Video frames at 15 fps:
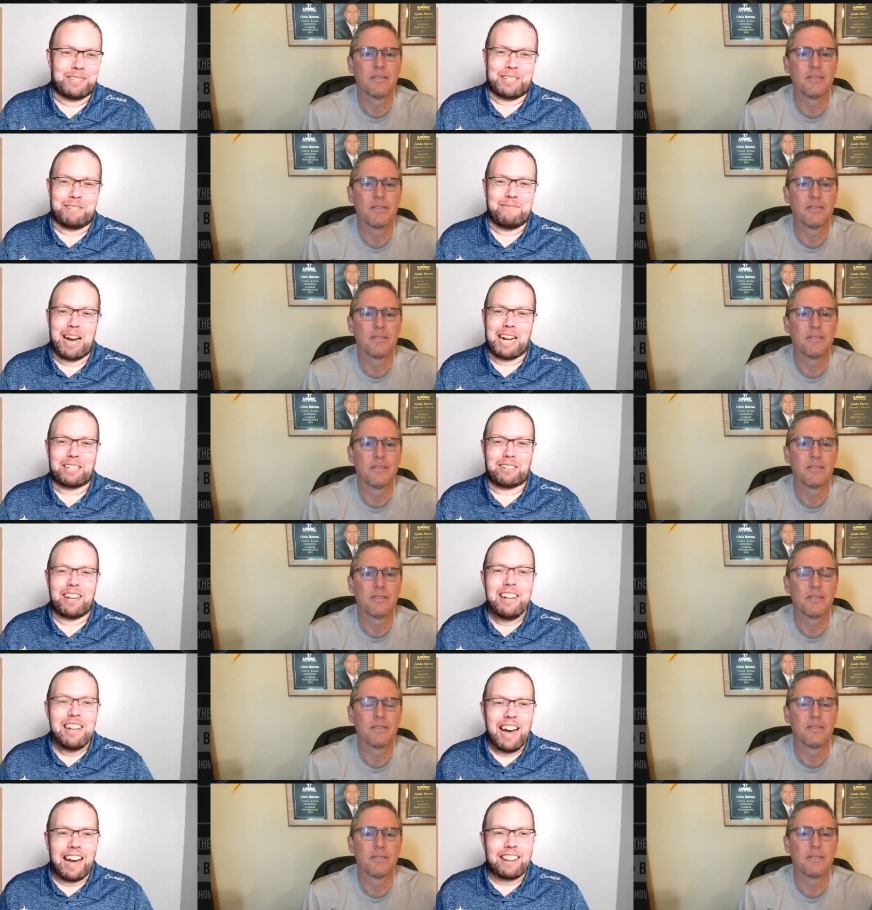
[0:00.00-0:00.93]
Speaker 1: in match.
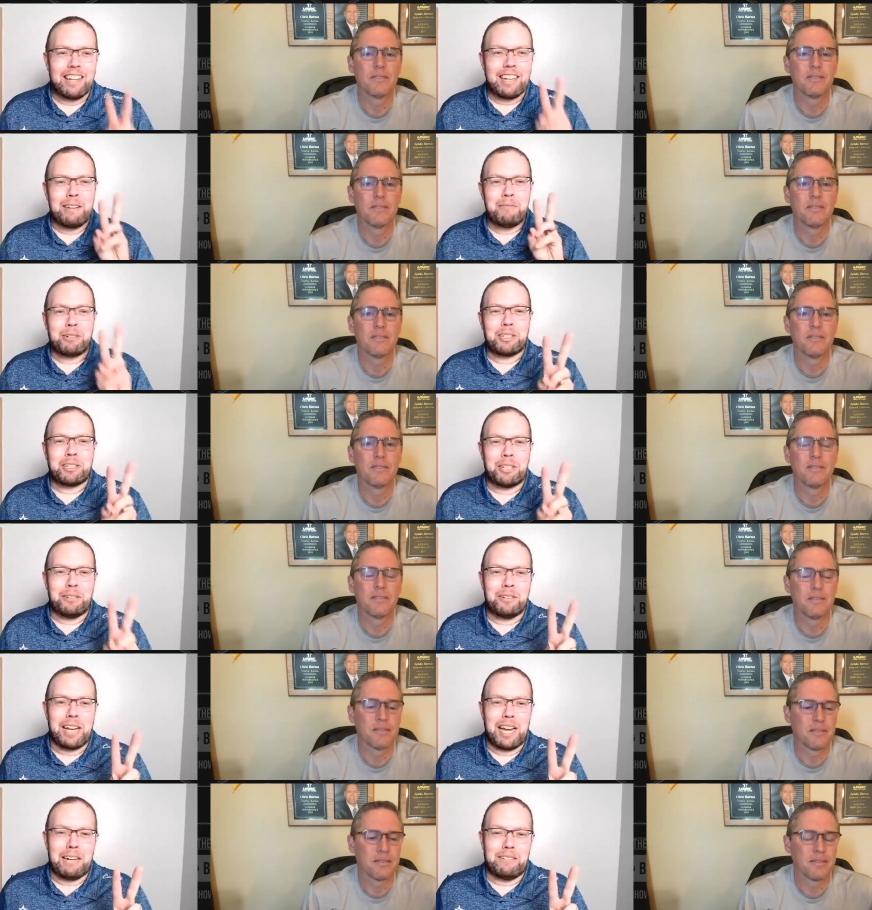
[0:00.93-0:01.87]
I think he won two
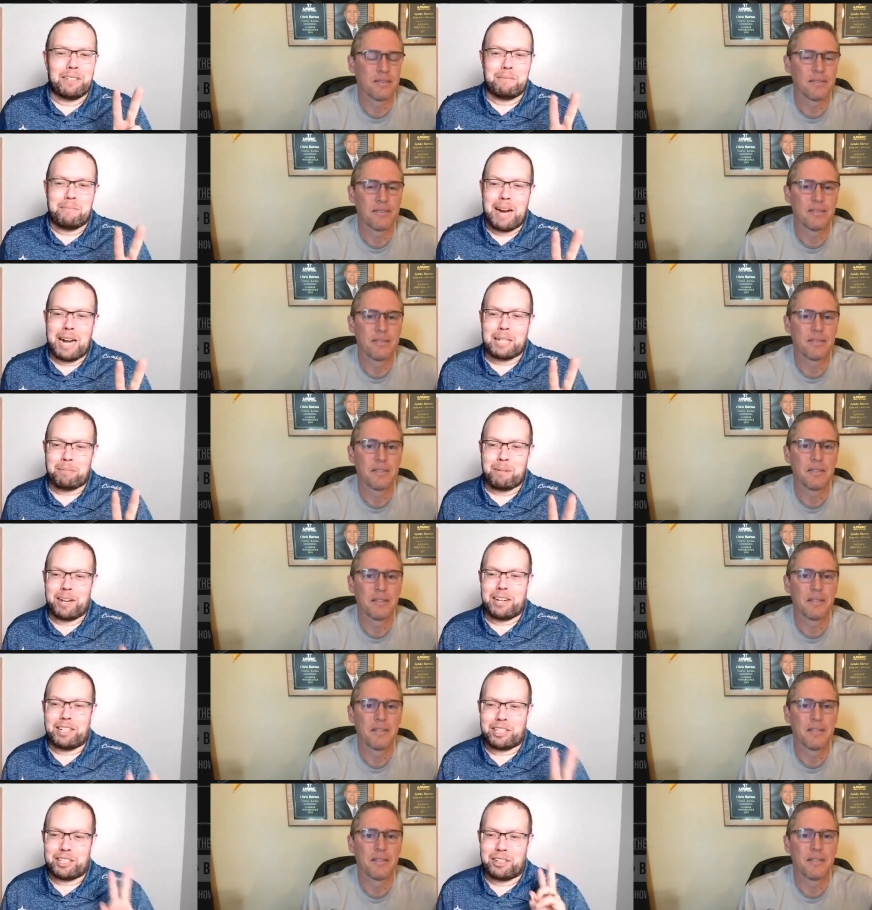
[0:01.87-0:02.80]
games in match play.
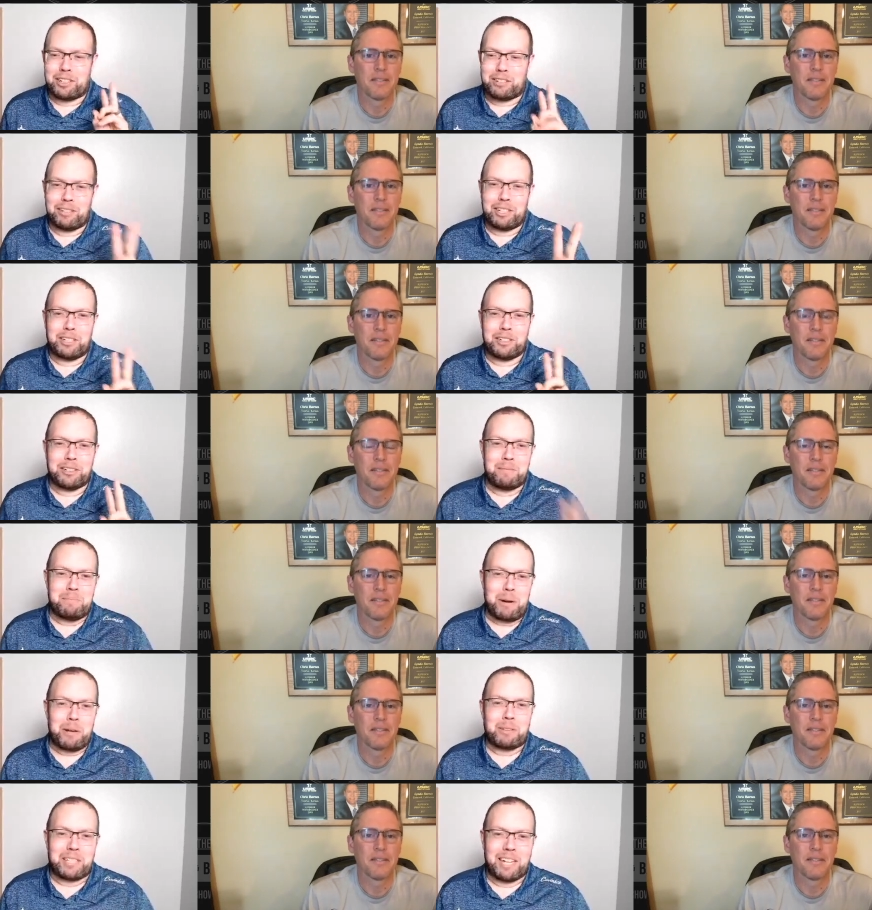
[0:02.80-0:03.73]
he shot 300
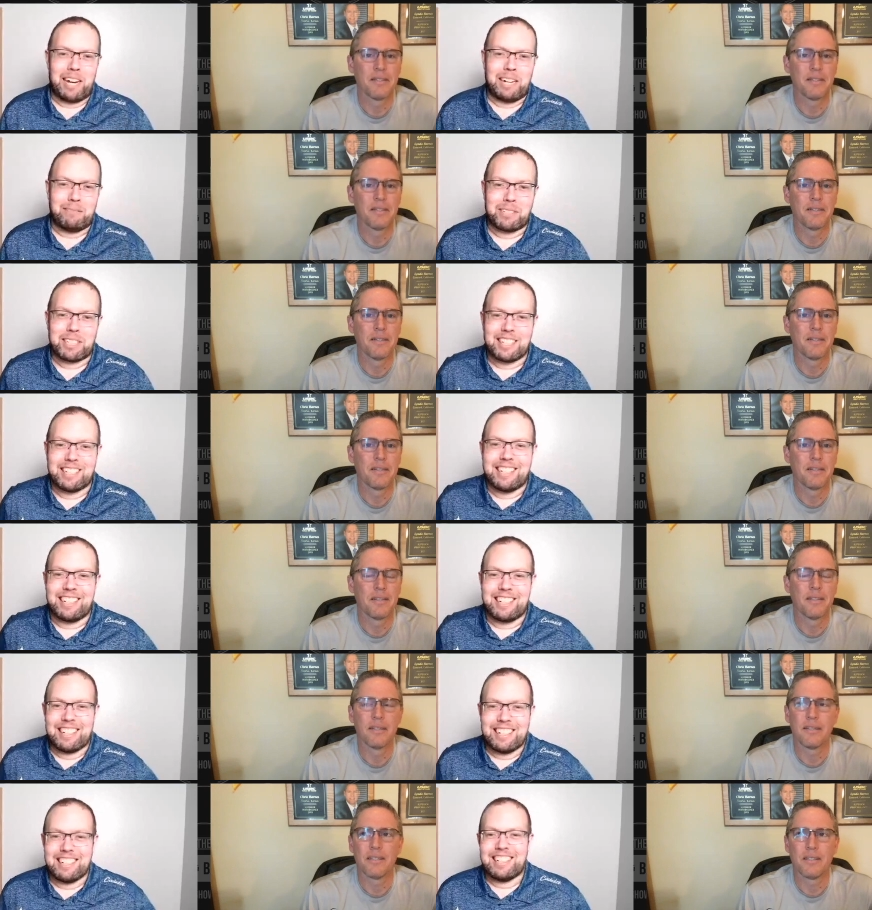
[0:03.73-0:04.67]
both times.
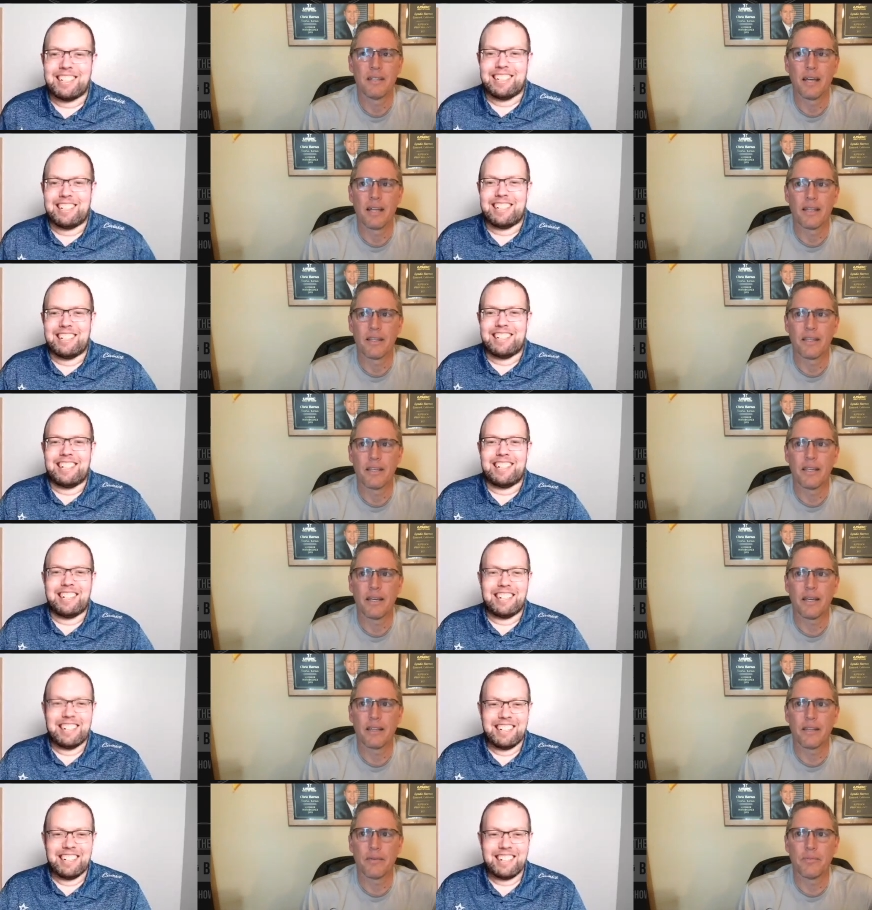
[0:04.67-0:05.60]
yeah, he
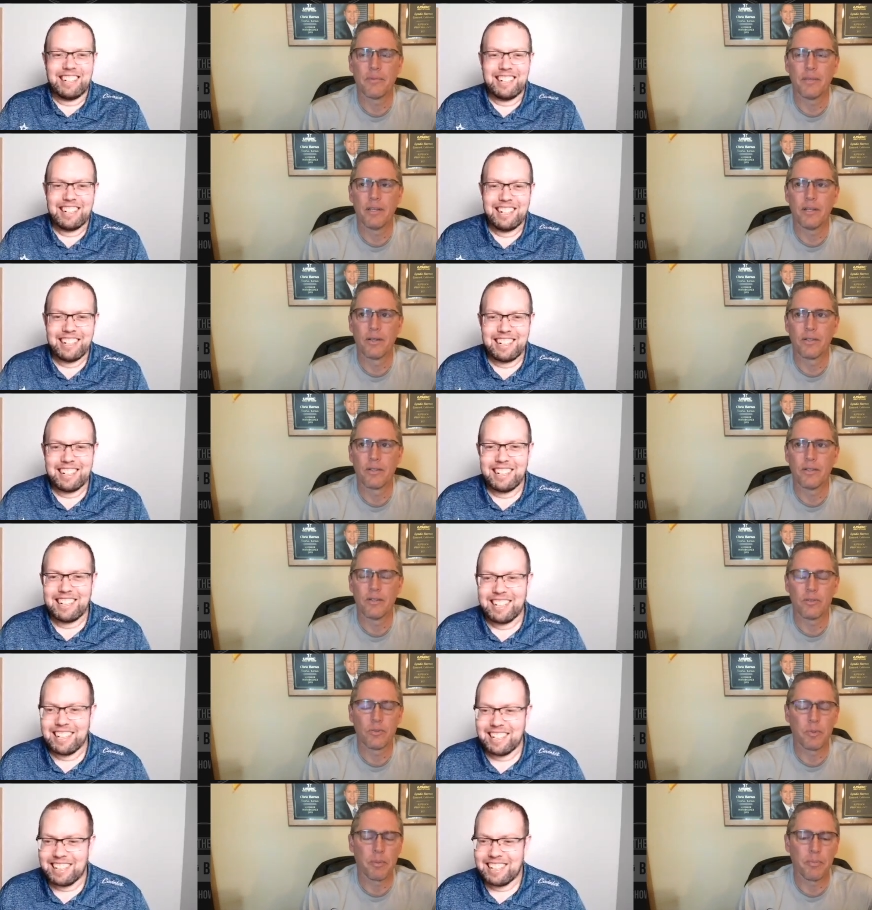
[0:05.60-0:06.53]
had the,
Speaker 2: the, the
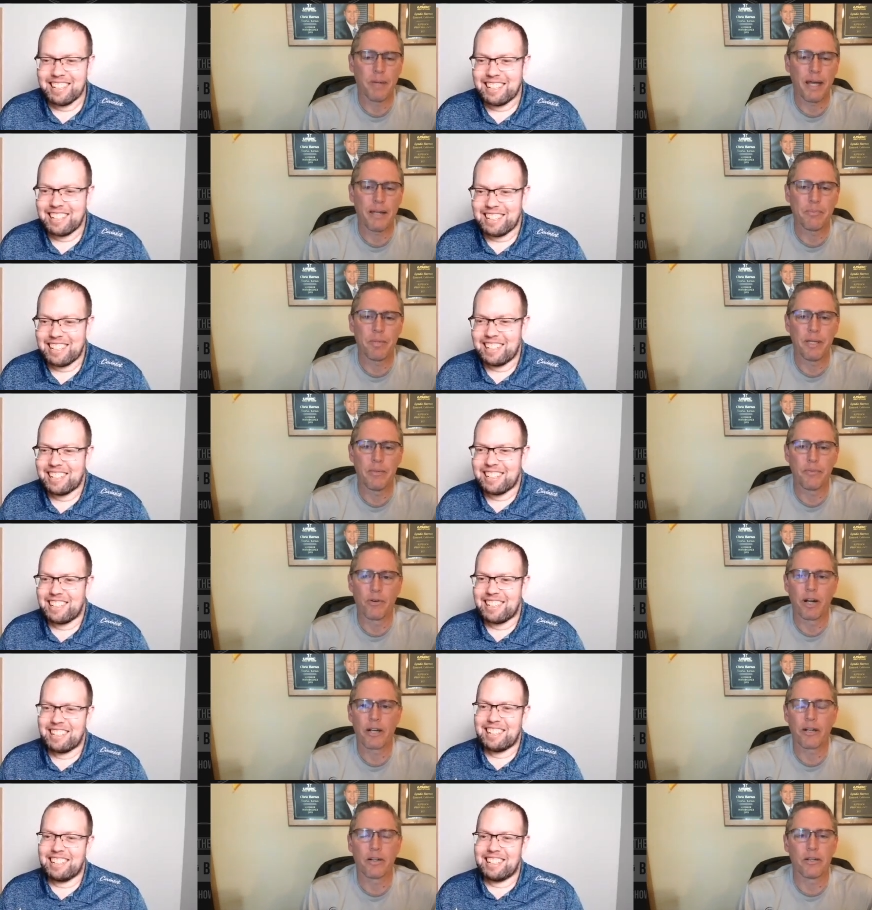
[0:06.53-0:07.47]
ultimate bad beat
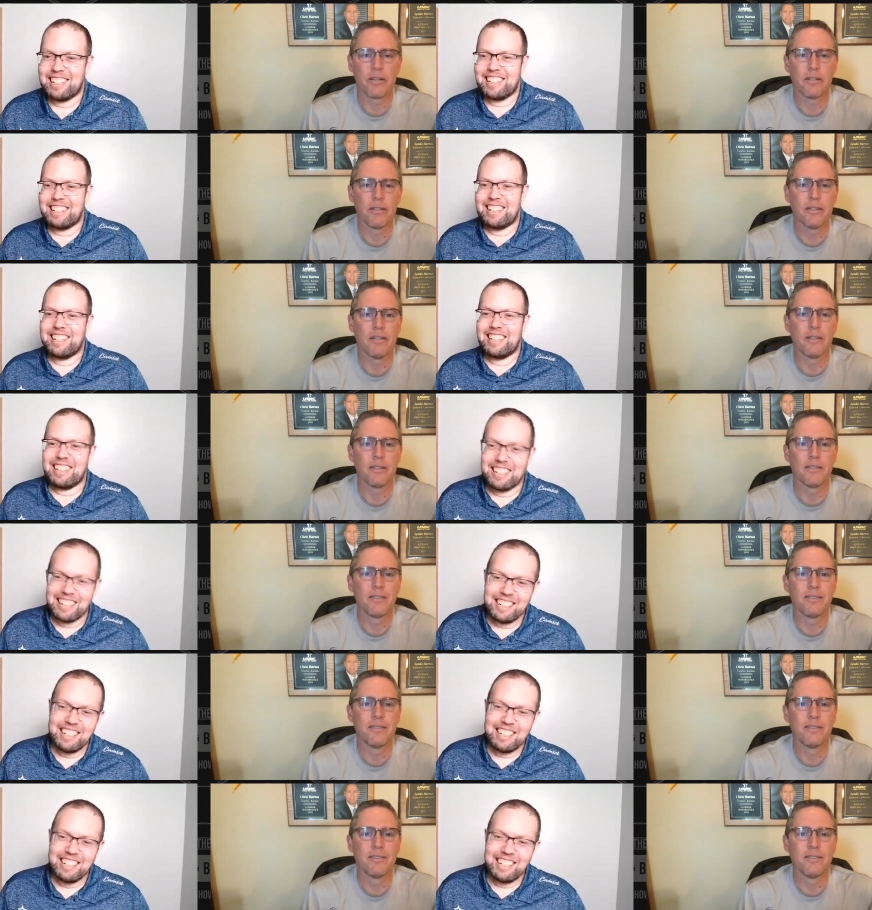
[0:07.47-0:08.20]
record. And